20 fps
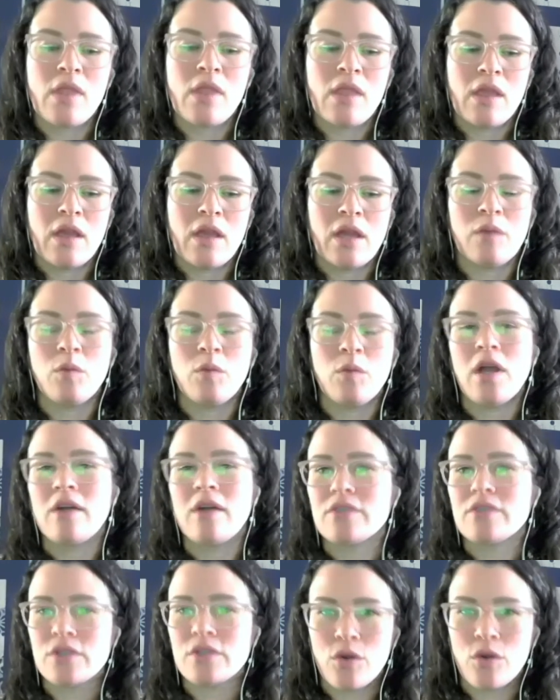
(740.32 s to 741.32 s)
And we
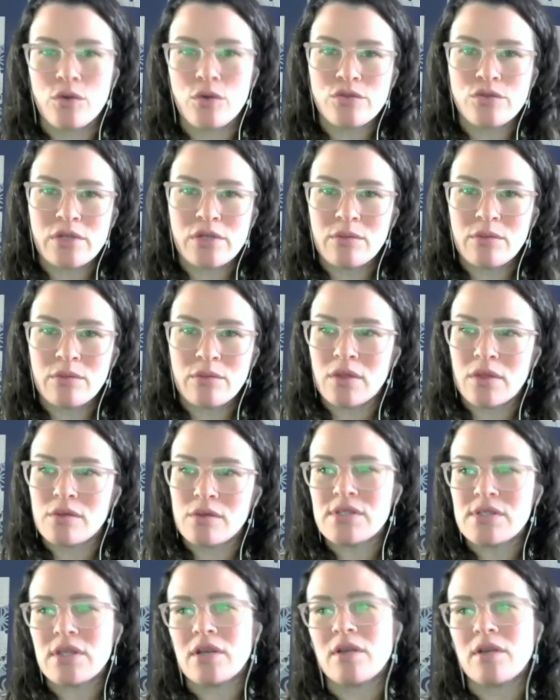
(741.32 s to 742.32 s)
often co-treat with
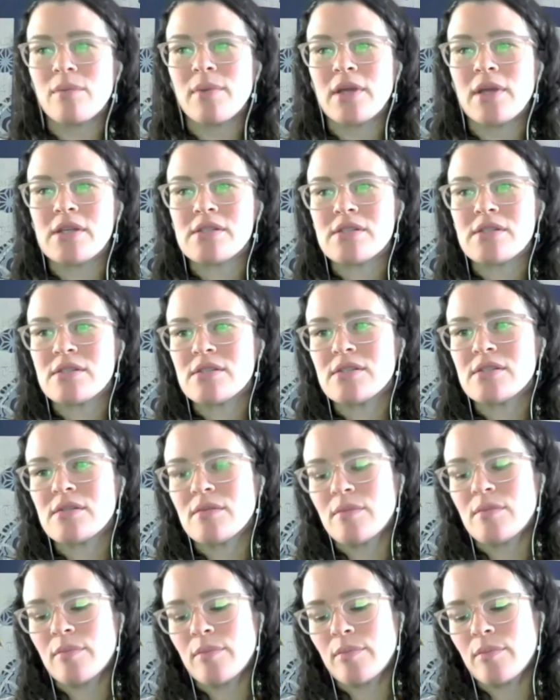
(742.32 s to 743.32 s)
those therapists.
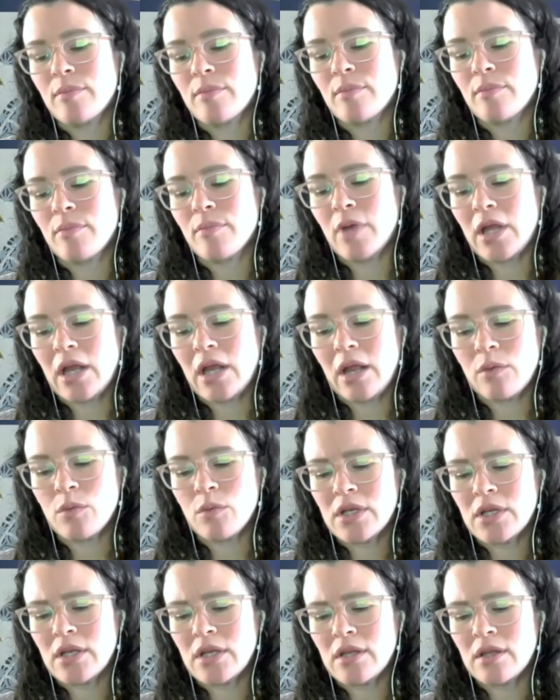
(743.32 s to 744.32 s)
But I
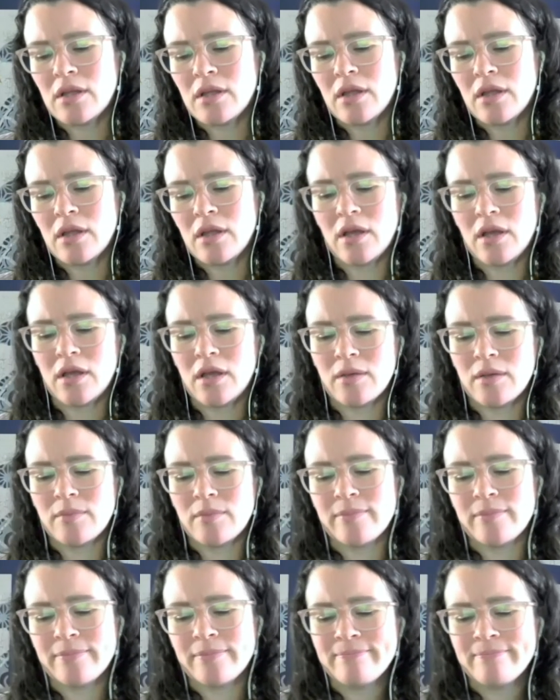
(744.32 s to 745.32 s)
wouldn't,
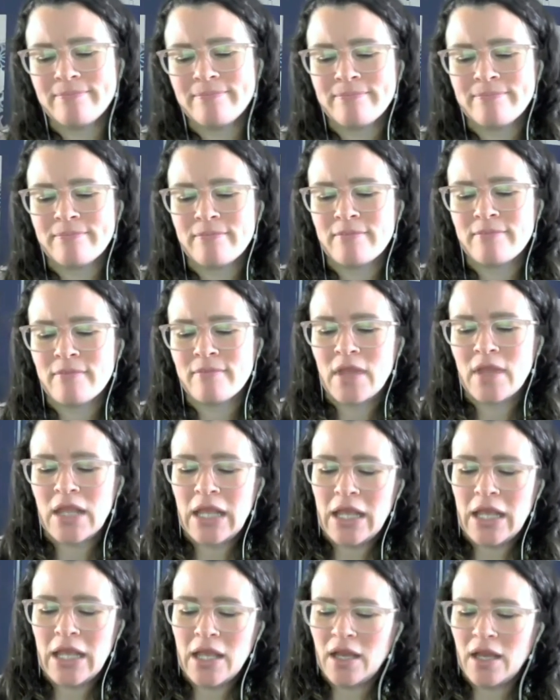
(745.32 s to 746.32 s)

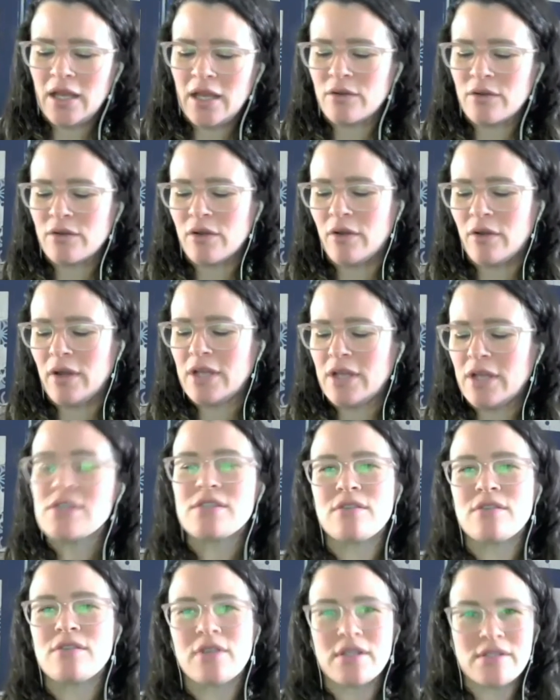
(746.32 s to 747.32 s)
I don't know, I just
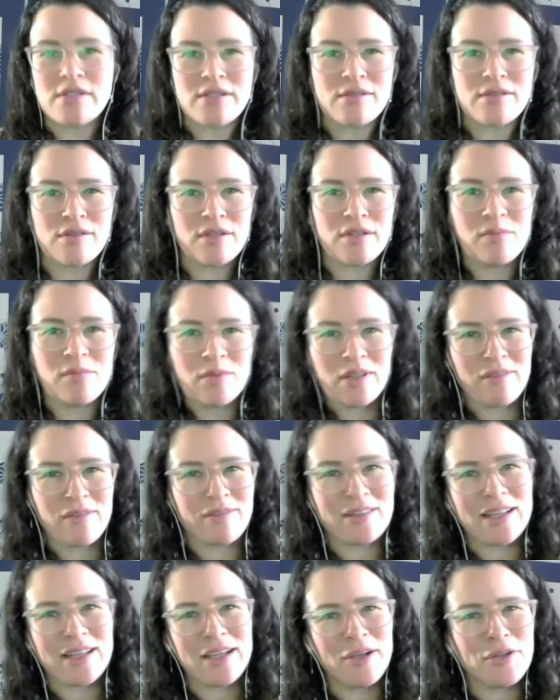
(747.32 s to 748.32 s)
don't necessarily believe
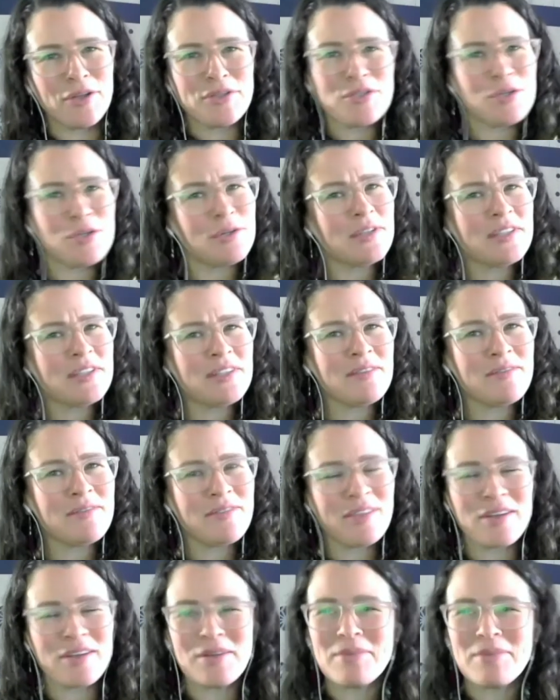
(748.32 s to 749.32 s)
in like alternative
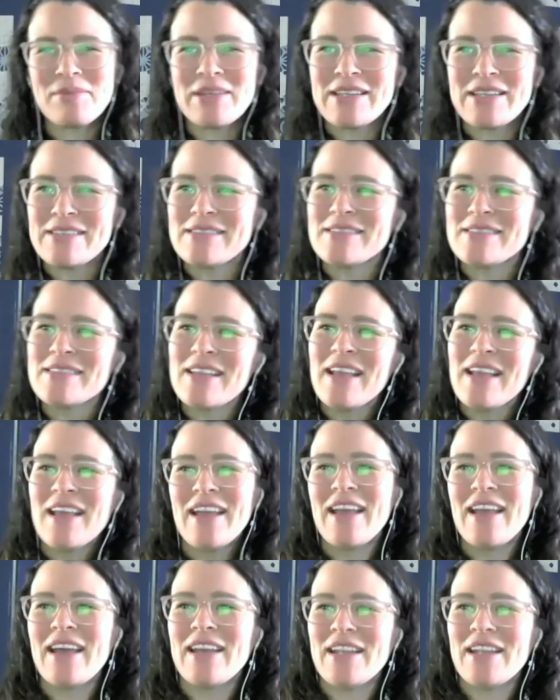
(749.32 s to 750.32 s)
therapies.
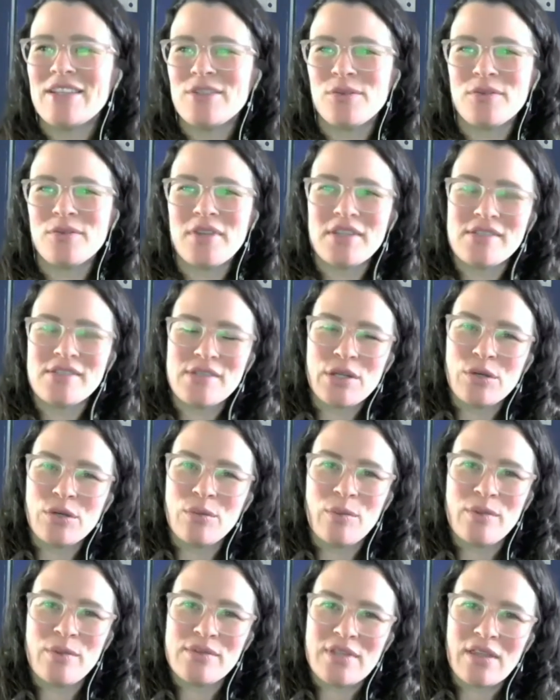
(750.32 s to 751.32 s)
And I don't consider
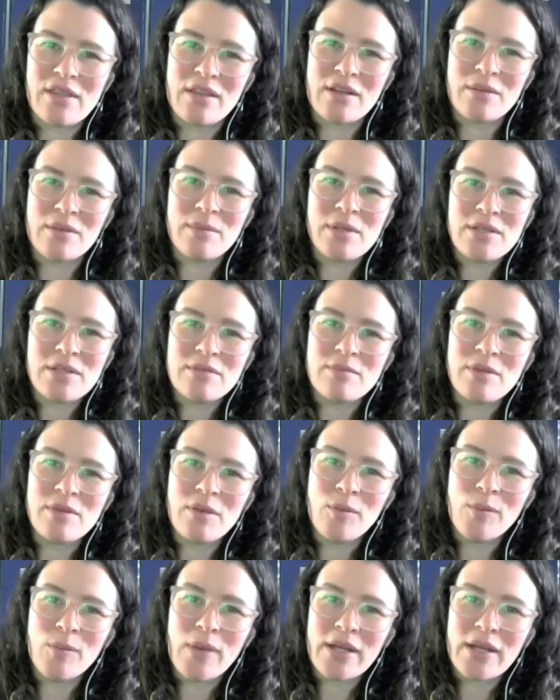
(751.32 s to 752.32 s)
music therapy to be
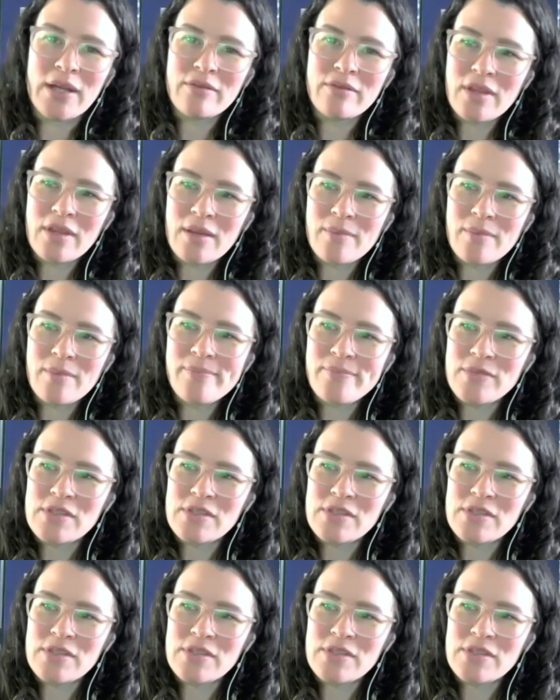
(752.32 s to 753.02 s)
one of them.